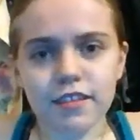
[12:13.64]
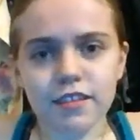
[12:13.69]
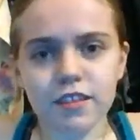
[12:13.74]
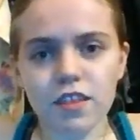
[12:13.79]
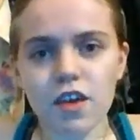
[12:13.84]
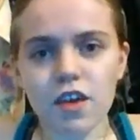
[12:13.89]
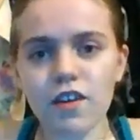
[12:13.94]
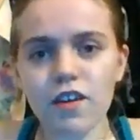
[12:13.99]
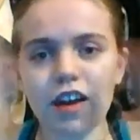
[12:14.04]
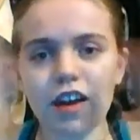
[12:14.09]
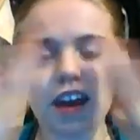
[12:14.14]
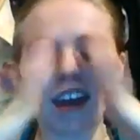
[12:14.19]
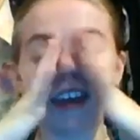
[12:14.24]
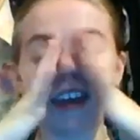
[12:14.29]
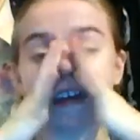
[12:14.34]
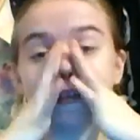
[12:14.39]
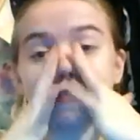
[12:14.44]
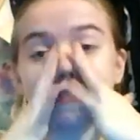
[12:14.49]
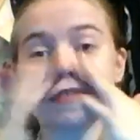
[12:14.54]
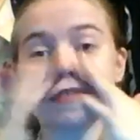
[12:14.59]
Okay,
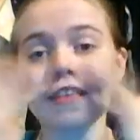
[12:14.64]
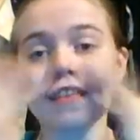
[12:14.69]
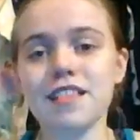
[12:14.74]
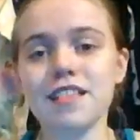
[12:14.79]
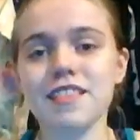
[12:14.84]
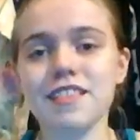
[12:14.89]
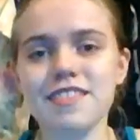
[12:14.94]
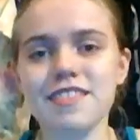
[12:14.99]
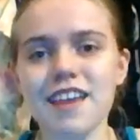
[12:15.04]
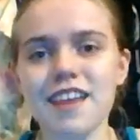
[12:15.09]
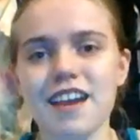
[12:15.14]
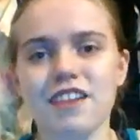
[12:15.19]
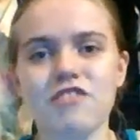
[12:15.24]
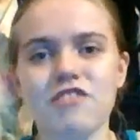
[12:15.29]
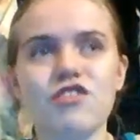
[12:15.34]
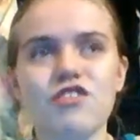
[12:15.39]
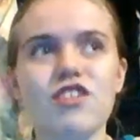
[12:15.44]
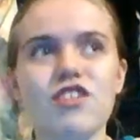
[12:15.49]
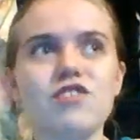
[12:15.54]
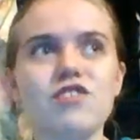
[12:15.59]
it's insane.
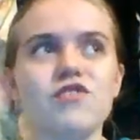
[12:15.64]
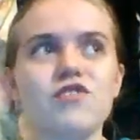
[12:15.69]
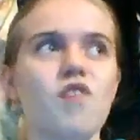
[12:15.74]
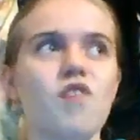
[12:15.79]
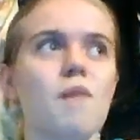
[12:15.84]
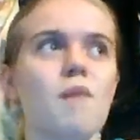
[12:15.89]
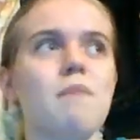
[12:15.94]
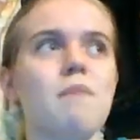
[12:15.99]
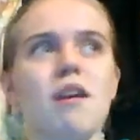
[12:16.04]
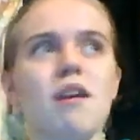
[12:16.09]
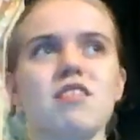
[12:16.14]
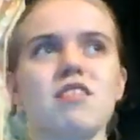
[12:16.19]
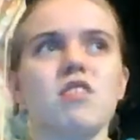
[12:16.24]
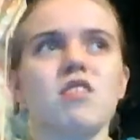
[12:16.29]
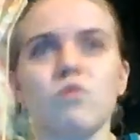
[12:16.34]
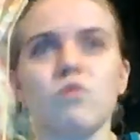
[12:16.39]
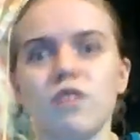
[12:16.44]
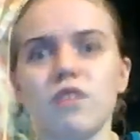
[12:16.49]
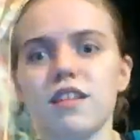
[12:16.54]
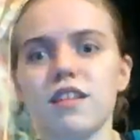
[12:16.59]
She can do
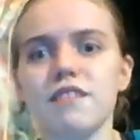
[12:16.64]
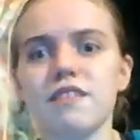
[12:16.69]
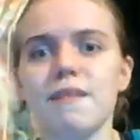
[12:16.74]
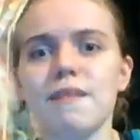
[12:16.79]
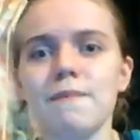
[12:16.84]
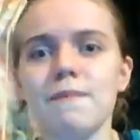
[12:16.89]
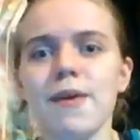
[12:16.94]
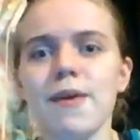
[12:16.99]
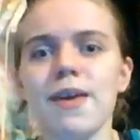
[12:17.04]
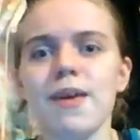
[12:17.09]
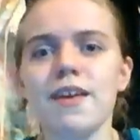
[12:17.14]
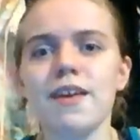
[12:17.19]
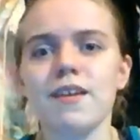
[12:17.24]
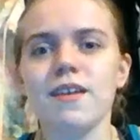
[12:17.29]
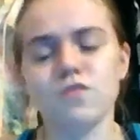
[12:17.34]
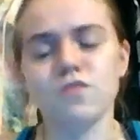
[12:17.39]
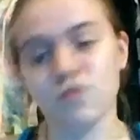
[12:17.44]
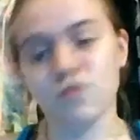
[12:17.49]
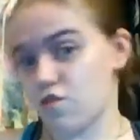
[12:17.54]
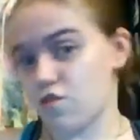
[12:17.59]
amazing realism.
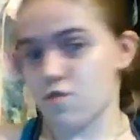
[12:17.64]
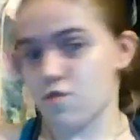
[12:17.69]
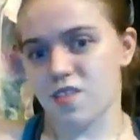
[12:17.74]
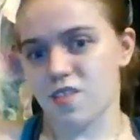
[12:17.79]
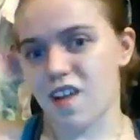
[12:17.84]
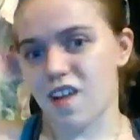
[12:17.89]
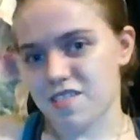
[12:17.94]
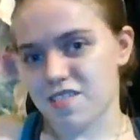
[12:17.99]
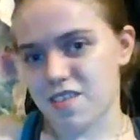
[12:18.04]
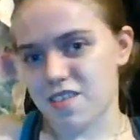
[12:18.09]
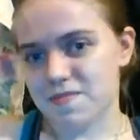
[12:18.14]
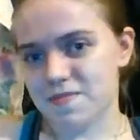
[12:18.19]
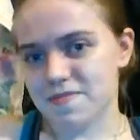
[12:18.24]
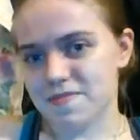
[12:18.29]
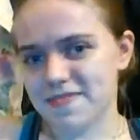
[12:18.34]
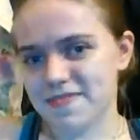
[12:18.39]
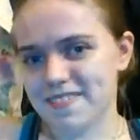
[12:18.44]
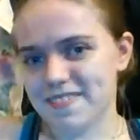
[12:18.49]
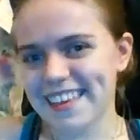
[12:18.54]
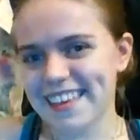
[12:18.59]
She just chooses not to.
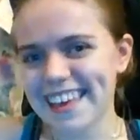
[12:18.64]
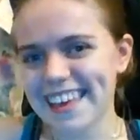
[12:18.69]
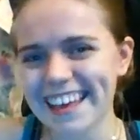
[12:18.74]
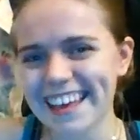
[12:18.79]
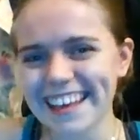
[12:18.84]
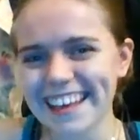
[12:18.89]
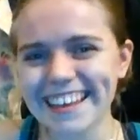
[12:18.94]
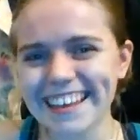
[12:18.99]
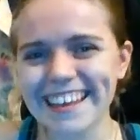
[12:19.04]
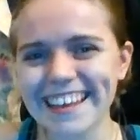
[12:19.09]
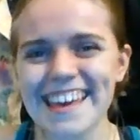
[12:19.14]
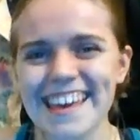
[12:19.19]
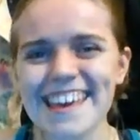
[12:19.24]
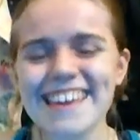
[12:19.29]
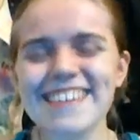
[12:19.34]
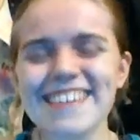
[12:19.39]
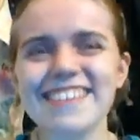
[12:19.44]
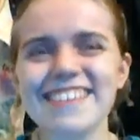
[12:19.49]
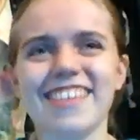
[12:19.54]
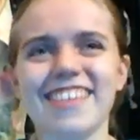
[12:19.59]

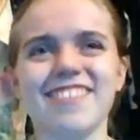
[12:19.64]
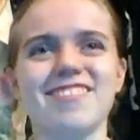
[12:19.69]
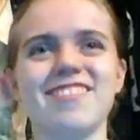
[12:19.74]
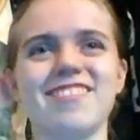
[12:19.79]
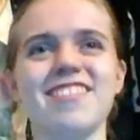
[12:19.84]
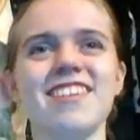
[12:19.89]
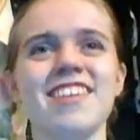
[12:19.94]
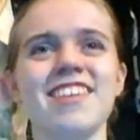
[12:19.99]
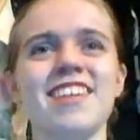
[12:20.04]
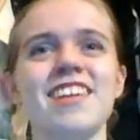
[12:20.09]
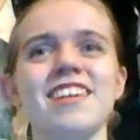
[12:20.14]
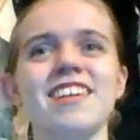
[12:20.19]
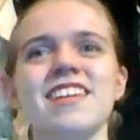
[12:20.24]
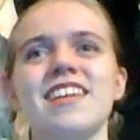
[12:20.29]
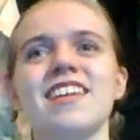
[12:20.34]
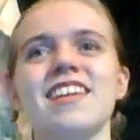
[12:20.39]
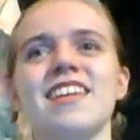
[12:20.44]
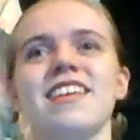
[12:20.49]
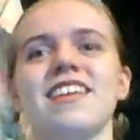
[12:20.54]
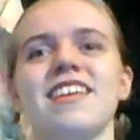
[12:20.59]
Because she
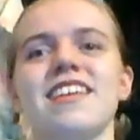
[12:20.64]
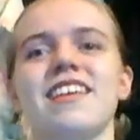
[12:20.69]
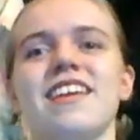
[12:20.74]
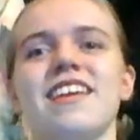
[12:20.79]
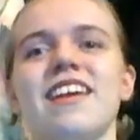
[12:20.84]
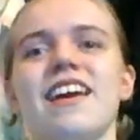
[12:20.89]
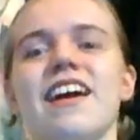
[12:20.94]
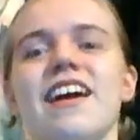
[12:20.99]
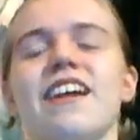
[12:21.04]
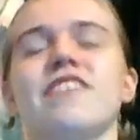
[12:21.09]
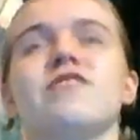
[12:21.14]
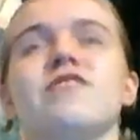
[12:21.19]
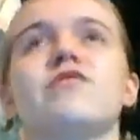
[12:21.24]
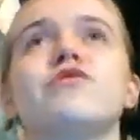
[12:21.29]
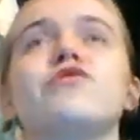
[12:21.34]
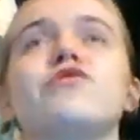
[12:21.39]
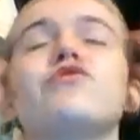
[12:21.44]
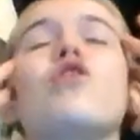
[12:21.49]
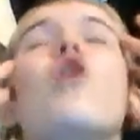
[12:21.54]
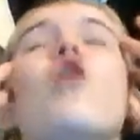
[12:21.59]
has
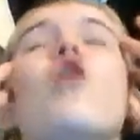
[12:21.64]
so